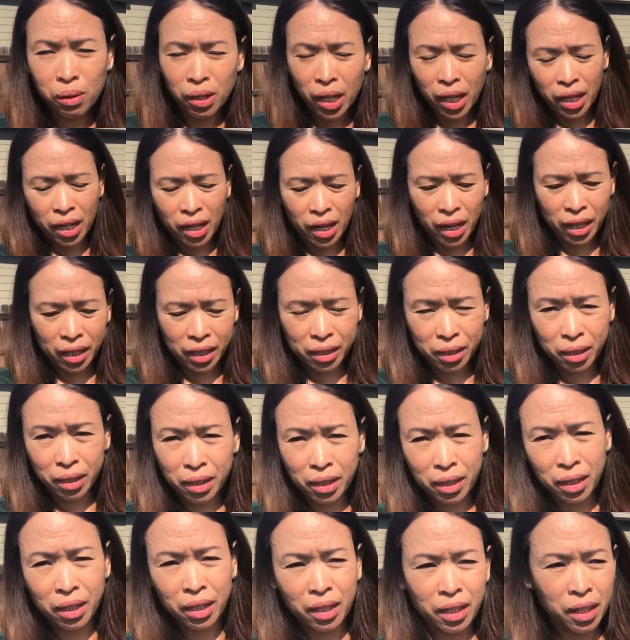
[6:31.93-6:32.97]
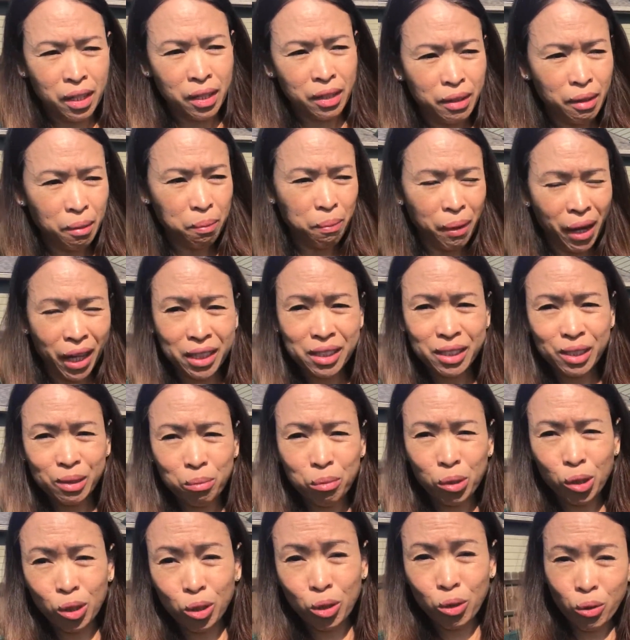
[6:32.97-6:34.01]
I like the
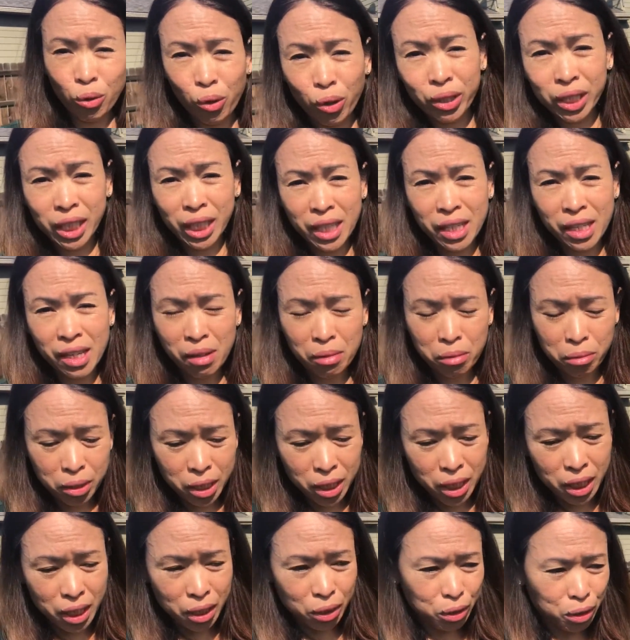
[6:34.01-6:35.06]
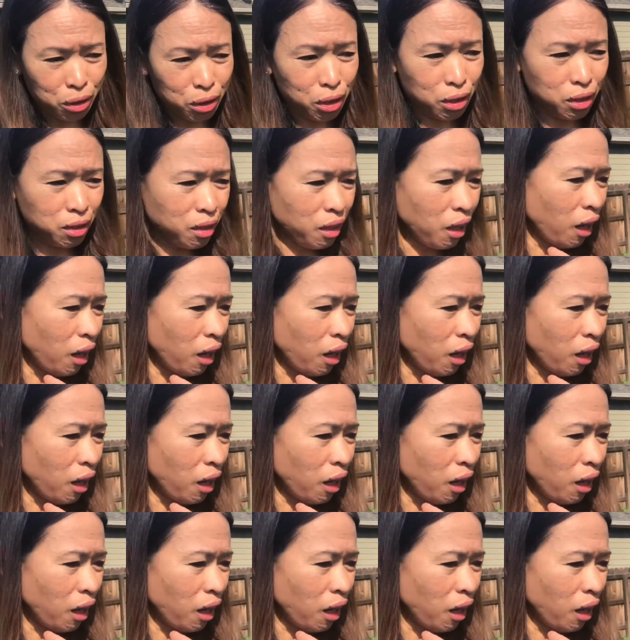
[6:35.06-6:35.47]
vegetable grown in a really good